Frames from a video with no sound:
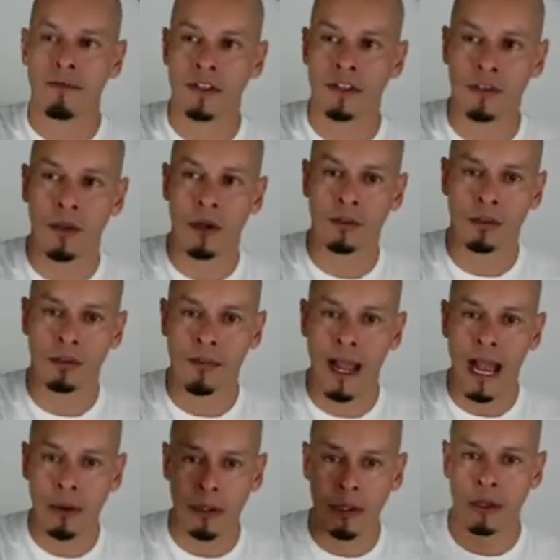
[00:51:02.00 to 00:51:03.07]
this long-term
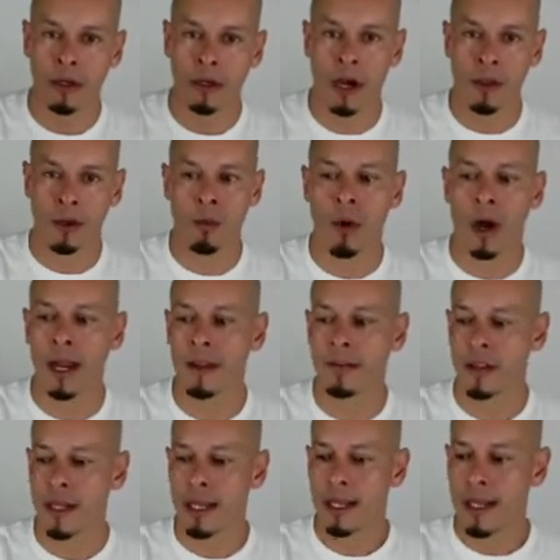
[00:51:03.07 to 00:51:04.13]
outlook.
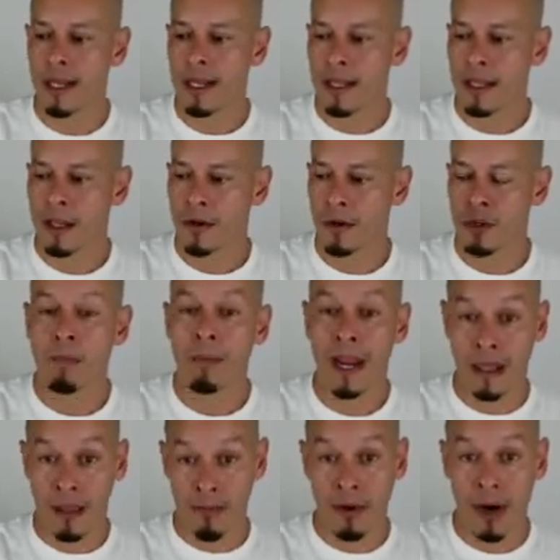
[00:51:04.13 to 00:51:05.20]
Otherwise, you know, you
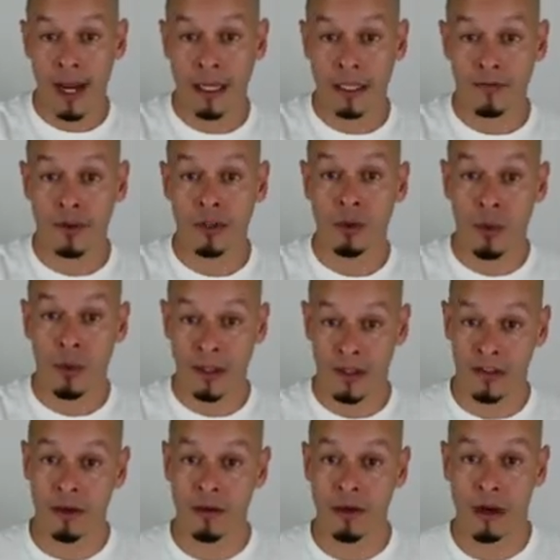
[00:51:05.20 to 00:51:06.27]
pay the price for doing
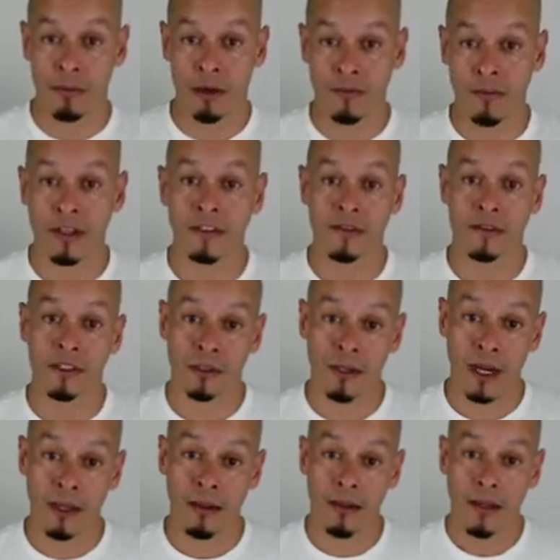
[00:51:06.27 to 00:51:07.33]
this incredible feats of
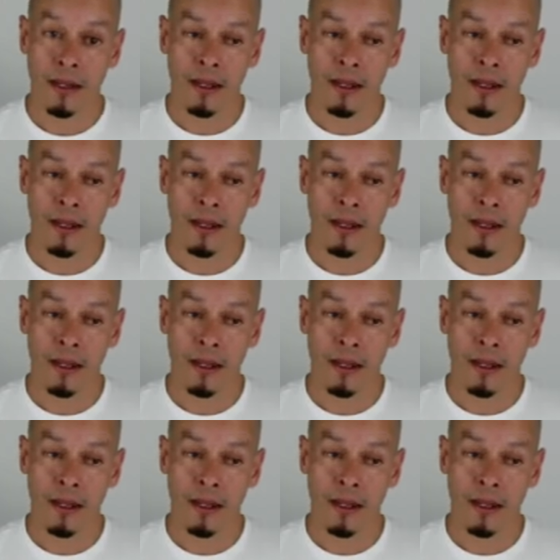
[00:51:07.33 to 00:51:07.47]
strength.